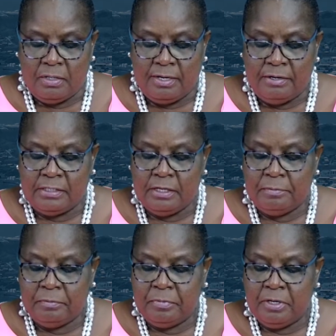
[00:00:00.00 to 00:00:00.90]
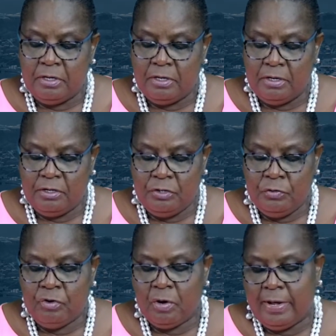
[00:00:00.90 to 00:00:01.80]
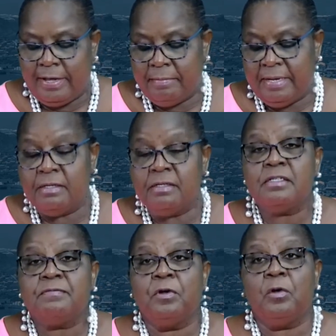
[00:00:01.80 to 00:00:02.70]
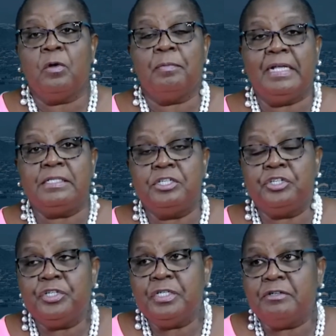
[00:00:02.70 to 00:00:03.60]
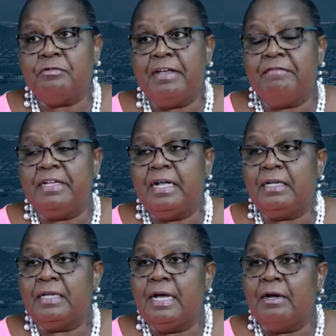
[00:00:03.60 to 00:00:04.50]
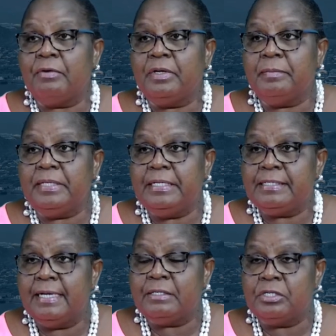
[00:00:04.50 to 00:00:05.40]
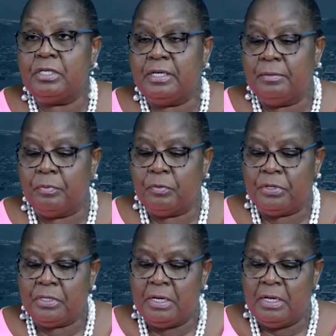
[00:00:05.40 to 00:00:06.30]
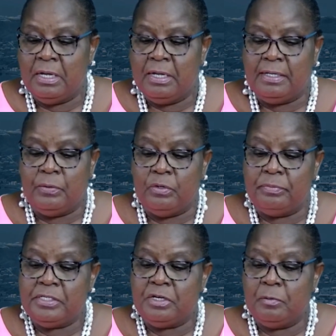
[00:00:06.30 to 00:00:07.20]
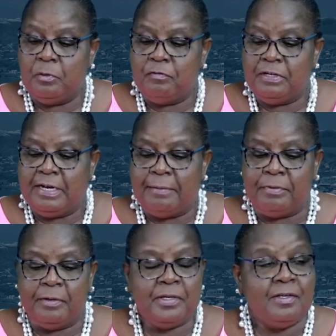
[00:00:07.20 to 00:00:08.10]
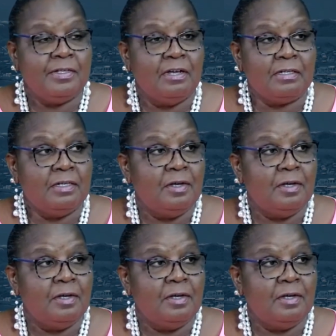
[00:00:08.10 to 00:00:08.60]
There are some new requirements for passengers arriving at the RLB International Airport. There would be some overlapping because Dr.